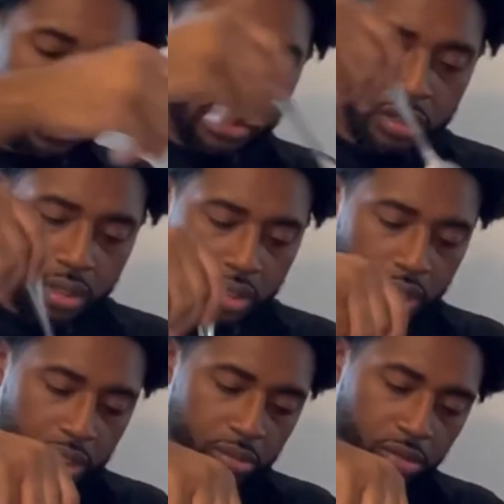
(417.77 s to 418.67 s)
Get some
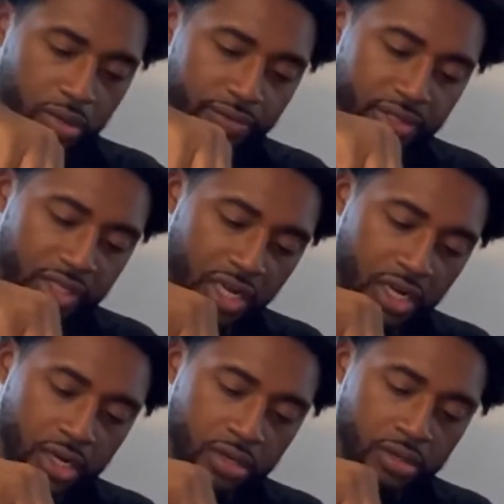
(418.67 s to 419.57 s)
more of a stir.
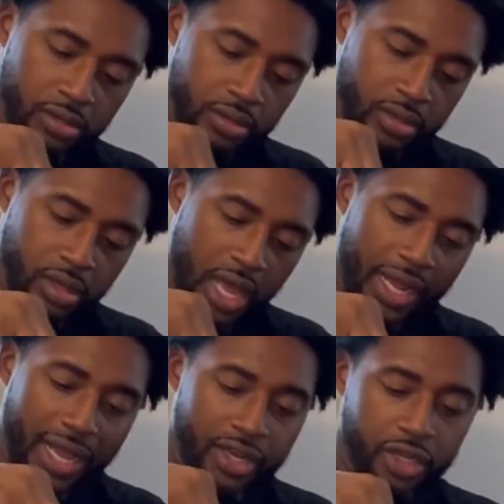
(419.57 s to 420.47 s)
I got
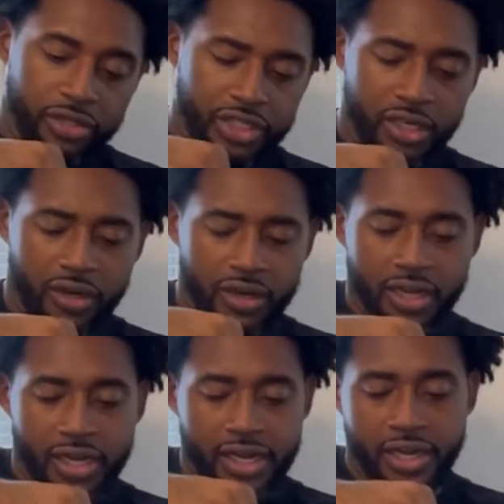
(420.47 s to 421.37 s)
no sugar in there.